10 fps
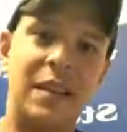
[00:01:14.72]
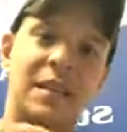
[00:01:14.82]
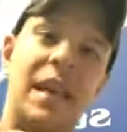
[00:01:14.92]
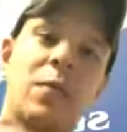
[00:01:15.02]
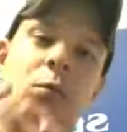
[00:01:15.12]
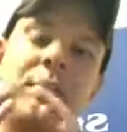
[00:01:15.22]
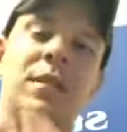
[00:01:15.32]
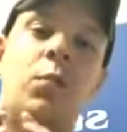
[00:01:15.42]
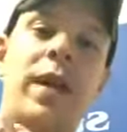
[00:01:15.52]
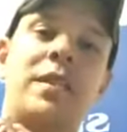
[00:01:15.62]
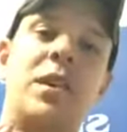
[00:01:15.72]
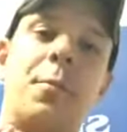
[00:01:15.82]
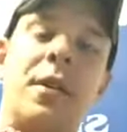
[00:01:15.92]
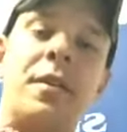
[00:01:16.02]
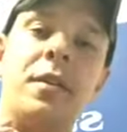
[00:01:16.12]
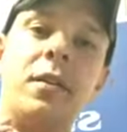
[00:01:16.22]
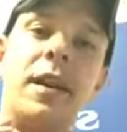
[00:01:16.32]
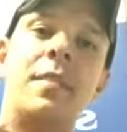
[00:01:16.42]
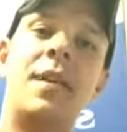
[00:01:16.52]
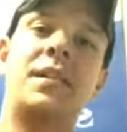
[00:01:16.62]
is that when this weight's up here,
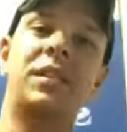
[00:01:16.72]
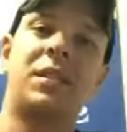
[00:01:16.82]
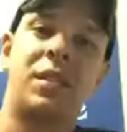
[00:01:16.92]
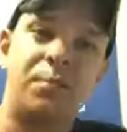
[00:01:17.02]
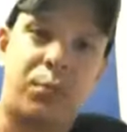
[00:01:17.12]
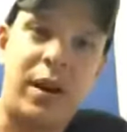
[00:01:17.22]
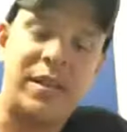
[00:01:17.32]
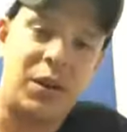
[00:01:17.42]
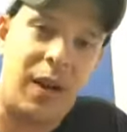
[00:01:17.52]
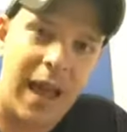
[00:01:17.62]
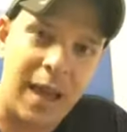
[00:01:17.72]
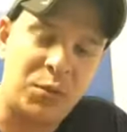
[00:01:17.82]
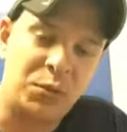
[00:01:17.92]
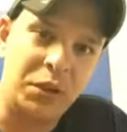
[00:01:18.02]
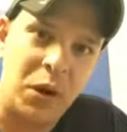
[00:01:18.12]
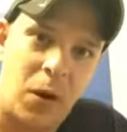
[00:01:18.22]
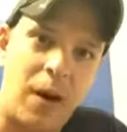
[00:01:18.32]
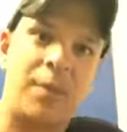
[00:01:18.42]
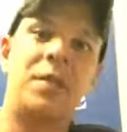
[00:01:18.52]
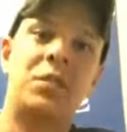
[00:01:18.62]
it makes us brace our abs really
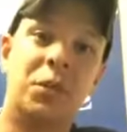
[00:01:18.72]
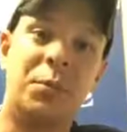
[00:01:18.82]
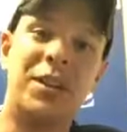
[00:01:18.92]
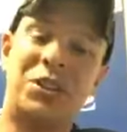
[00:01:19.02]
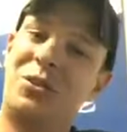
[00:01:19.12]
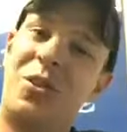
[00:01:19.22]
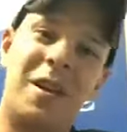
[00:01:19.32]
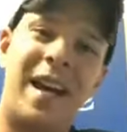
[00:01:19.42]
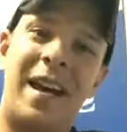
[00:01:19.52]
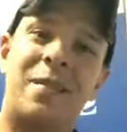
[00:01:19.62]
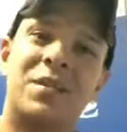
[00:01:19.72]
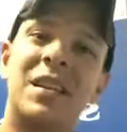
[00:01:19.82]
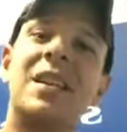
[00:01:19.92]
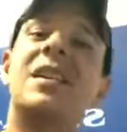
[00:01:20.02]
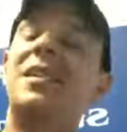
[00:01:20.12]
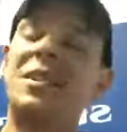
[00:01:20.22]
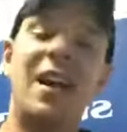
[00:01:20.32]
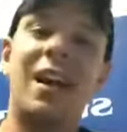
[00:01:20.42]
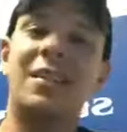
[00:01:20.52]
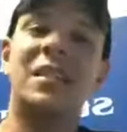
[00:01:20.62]
hard. If you don't brace your abs, you're
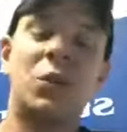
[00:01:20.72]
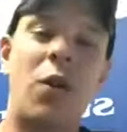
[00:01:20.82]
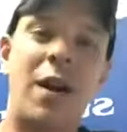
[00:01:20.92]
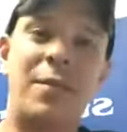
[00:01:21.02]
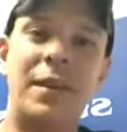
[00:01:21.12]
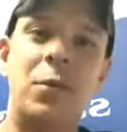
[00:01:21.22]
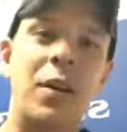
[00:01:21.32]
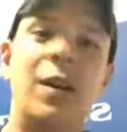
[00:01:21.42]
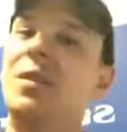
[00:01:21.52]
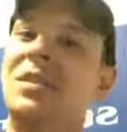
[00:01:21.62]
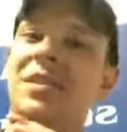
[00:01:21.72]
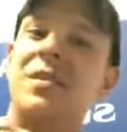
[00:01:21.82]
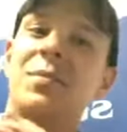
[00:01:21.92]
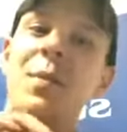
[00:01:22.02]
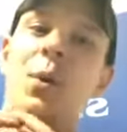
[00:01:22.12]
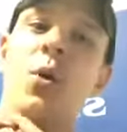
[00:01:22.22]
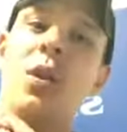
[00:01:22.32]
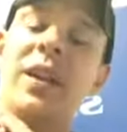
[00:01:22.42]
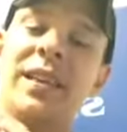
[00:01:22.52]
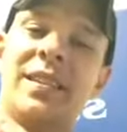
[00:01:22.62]
not going to squat very well. But as soon as people
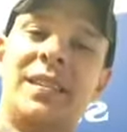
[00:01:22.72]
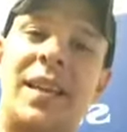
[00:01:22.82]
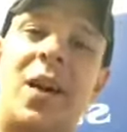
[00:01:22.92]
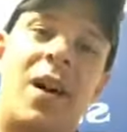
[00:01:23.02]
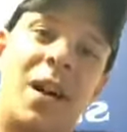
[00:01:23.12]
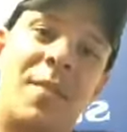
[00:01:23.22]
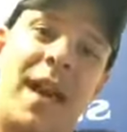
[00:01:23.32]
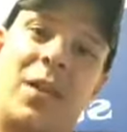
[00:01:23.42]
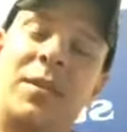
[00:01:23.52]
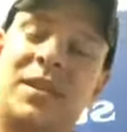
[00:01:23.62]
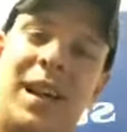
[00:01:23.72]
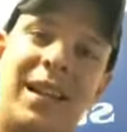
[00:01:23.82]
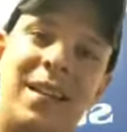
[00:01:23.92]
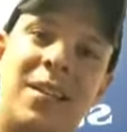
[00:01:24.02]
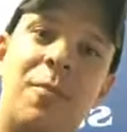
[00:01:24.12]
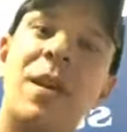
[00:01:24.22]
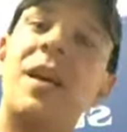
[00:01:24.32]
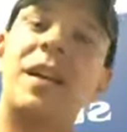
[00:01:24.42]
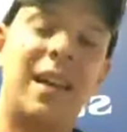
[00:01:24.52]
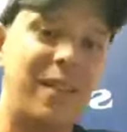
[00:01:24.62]
hold it like this, they automatically tighten up,
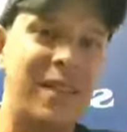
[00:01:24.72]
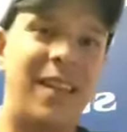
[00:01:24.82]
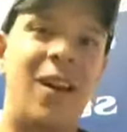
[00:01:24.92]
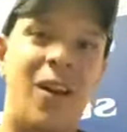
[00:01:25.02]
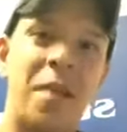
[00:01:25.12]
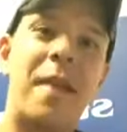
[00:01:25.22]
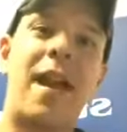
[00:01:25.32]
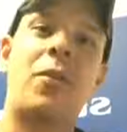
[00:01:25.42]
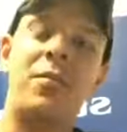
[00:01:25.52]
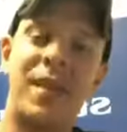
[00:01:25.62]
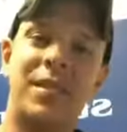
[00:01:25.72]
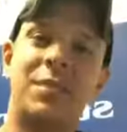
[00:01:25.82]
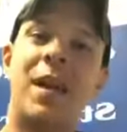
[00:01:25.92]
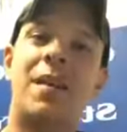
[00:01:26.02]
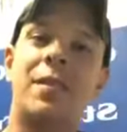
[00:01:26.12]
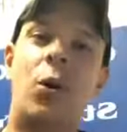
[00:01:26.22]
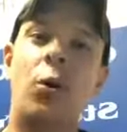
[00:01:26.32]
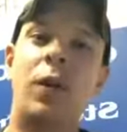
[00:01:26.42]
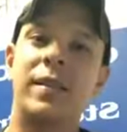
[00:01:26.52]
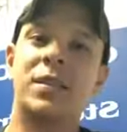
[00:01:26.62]
and then that automatically makes them have a
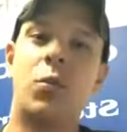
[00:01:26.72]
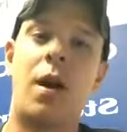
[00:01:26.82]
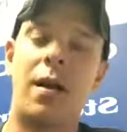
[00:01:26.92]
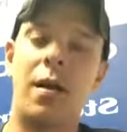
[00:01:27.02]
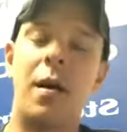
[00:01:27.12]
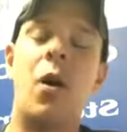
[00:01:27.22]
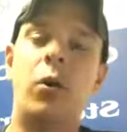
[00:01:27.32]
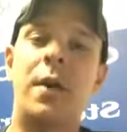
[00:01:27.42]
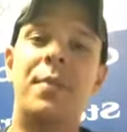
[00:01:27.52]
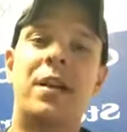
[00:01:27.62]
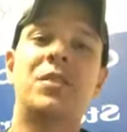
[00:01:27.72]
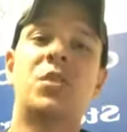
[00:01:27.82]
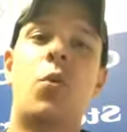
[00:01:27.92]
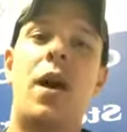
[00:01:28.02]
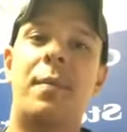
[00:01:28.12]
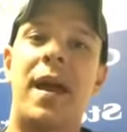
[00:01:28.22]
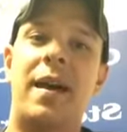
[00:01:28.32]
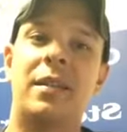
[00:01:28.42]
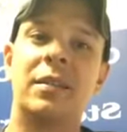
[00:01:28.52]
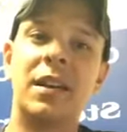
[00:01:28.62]
whole lot better squat
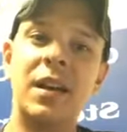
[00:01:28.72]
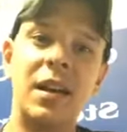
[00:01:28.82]
pattern.